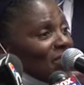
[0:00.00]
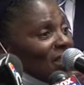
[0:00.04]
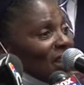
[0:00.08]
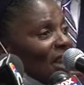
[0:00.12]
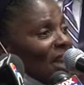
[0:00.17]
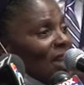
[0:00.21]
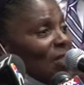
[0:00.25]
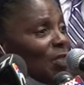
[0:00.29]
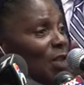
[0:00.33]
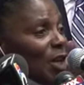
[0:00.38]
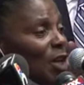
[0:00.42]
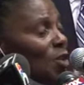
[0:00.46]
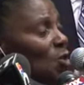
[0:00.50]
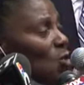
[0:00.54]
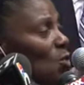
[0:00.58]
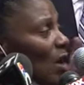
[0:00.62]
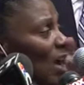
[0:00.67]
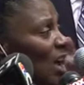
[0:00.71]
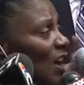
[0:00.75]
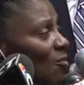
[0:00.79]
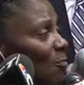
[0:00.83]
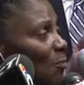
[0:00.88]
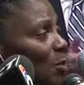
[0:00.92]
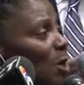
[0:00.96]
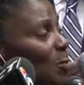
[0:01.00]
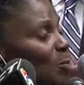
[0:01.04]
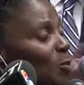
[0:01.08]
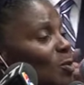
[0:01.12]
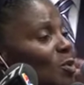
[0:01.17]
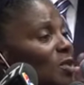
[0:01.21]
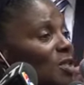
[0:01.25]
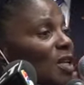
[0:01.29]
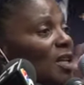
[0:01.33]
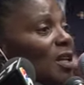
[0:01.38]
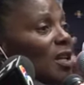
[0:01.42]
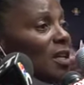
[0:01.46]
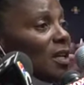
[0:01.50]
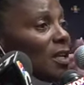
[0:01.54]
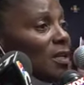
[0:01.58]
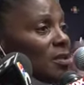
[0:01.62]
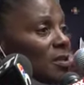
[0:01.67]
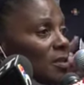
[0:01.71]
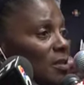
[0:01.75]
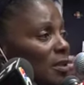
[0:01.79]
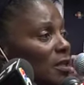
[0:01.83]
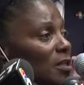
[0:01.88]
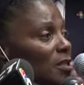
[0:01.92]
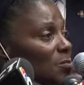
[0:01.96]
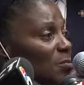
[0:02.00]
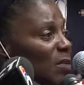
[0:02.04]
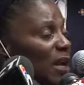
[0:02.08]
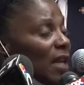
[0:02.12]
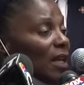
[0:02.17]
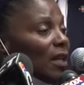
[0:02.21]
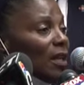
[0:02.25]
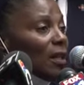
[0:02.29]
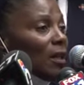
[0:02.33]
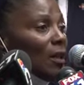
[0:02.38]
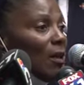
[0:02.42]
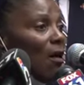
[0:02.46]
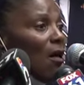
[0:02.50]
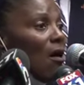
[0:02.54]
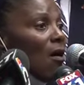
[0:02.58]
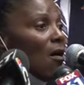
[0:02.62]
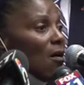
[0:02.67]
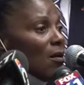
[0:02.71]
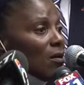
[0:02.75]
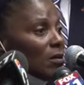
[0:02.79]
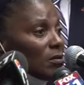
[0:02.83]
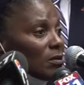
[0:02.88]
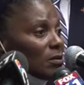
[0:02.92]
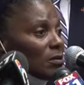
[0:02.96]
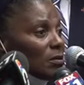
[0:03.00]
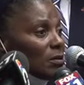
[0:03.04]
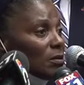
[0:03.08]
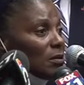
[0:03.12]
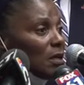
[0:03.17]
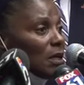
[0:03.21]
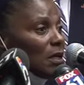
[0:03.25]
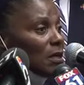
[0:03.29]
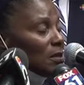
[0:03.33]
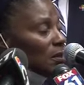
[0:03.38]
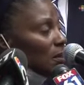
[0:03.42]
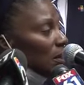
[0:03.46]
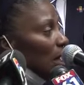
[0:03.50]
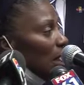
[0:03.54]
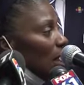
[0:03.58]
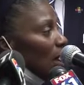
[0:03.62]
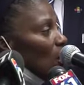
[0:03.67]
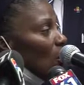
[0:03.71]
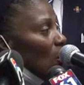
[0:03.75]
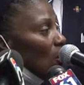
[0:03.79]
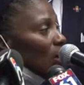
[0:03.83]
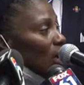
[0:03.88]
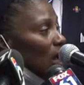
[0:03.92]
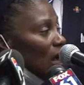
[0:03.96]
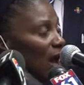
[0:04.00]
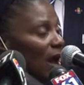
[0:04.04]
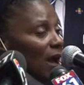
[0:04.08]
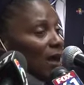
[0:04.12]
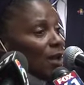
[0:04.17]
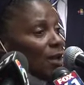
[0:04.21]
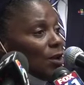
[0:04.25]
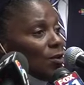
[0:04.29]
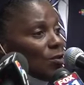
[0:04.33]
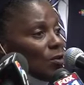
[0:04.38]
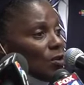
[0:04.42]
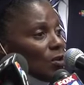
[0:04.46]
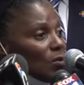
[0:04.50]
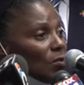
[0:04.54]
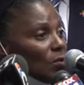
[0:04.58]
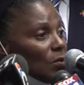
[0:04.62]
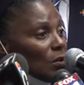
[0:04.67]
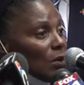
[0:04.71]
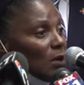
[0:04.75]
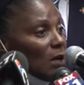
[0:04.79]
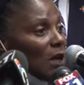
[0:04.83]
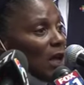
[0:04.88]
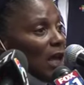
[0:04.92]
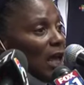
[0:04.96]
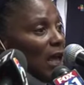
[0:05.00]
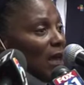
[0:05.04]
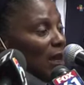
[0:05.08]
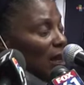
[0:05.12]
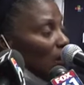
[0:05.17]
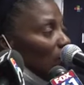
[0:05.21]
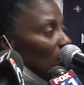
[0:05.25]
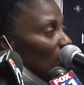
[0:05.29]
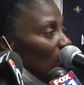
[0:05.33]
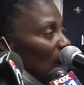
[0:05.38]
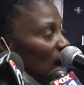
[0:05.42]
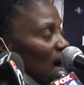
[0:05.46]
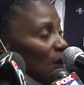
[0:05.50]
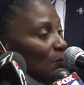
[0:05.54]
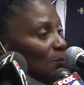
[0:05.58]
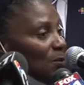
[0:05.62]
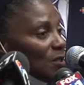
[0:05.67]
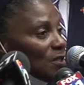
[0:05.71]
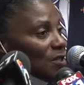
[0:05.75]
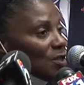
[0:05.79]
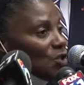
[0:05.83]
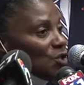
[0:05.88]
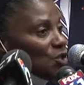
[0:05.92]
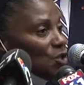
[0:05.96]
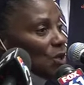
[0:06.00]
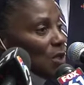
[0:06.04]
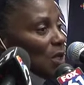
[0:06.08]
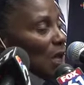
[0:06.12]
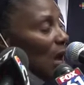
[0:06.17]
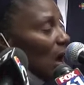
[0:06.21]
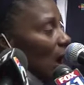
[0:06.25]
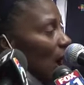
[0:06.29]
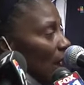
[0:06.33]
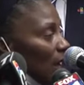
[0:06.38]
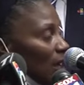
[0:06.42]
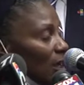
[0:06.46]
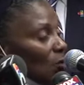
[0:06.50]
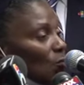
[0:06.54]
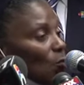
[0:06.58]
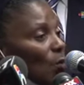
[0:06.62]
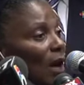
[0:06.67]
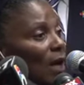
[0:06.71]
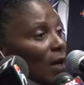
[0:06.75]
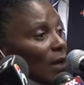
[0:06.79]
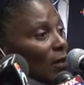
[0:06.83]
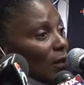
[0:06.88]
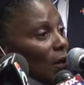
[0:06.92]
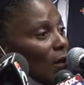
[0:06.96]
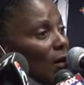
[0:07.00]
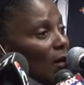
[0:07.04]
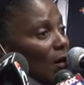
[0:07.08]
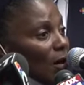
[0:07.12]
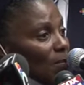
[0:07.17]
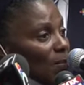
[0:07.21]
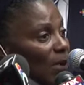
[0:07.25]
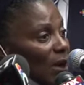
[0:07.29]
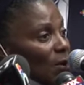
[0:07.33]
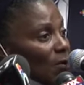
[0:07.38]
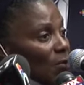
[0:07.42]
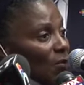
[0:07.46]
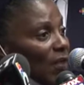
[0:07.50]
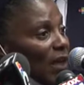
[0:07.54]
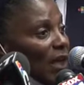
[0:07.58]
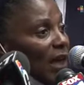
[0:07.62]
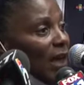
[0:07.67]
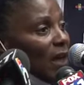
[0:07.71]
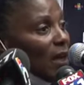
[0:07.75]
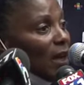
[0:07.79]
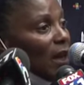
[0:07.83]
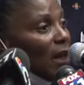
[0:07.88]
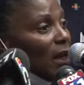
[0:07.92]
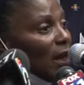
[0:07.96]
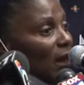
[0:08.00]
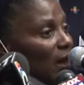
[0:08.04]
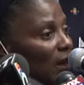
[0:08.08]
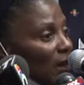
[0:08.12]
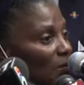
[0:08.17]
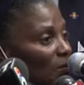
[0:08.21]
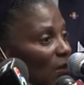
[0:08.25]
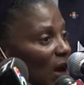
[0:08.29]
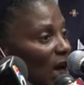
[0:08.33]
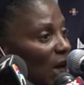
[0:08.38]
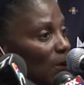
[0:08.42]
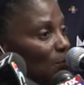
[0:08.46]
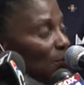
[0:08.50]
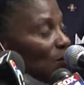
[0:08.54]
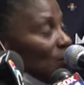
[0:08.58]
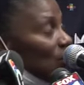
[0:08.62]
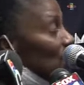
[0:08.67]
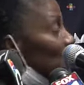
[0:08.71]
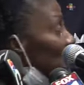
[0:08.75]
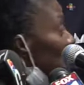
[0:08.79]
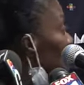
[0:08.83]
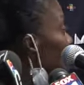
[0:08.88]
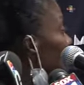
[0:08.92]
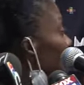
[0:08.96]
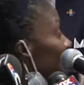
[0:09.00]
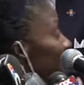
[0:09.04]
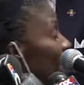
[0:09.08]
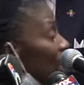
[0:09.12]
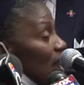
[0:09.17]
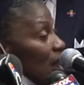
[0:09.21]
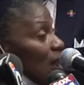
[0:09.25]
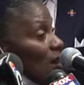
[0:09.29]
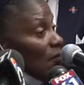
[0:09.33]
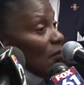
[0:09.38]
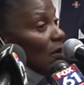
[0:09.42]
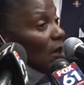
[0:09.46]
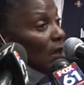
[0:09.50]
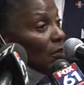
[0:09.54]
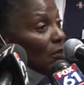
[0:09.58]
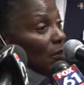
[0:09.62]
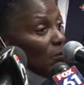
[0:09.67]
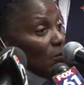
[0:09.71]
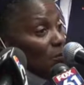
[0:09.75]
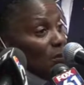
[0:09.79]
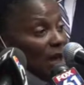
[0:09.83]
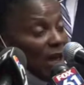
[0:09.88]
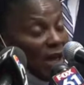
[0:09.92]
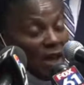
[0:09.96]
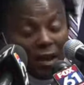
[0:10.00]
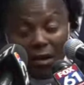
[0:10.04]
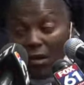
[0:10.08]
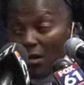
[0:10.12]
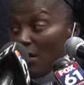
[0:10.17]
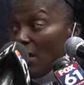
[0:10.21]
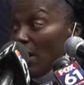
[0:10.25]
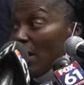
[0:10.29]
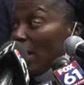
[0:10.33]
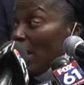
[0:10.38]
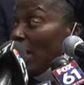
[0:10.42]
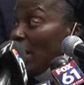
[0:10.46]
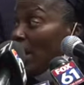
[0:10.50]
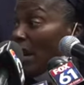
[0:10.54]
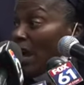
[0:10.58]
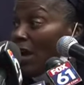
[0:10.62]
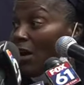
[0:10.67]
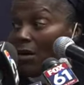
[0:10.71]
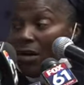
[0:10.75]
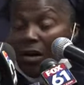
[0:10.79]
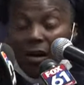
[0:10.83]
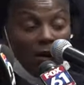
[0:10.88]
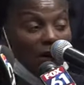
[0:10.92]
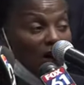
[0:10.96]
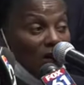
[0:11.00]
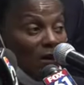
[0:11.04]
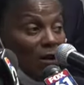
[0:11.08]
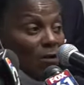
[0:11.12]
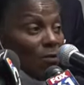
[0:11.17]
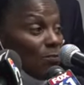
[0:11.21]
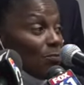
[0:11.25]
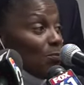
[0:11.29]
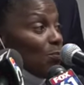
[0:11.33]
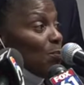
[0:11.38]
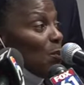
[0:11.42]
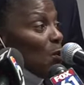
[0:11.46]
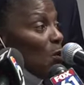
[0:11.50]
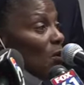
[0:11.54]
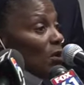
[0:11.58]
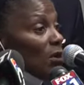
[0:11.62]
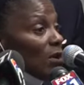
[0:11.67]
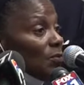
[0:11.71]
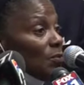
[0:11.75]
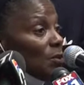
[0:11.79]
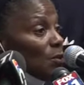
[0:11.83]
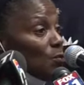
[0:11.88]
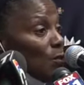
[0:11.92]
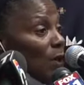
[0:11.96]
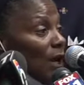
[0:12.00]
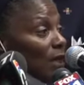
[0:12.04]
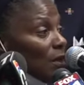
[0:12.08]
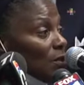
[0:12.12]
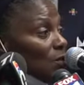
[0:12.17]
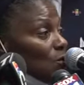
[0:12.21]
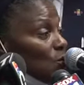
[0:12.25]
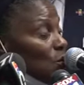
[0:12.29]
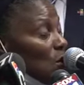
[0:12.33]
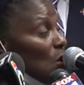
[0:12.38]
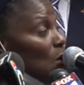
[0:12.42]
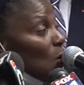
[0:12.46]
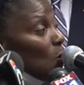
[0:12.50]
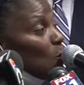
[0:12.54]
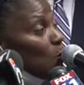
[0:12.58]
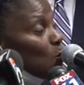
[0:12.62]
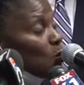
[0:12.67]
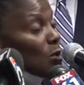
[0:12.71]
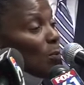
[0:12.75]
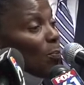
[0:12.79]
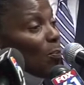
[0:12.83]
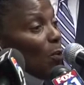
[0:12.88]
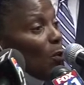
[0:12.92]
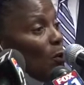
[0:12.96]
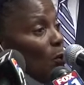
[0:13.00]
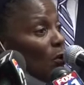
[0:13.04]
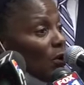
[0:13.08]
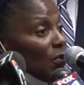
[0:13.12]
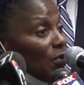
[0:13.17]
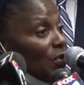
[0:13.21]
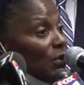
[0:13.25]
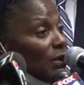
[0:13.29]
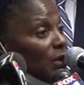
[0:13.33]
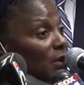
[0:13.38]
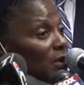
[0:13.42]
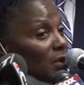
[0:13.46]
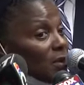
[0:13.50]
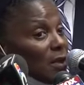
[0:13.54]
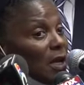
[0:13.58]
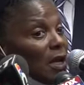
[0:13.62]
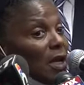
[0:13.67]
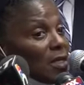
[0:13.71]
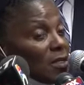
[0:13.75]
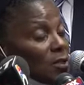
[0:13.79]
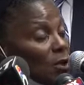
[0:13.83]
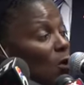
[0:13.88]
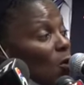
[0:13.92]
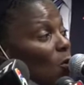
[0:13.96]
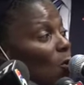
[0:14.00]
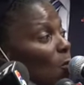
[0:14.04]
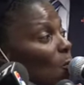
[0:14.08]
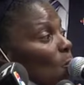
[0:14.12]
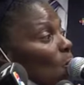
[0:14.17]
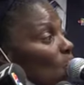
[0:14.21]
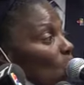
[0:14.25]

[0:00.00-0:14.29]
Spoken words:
And then you have people sitting in seats making laws saying, okay, I hear you. And in my position, I can write a law about that. And in my position, I have the mayor and our board of directors who support this. So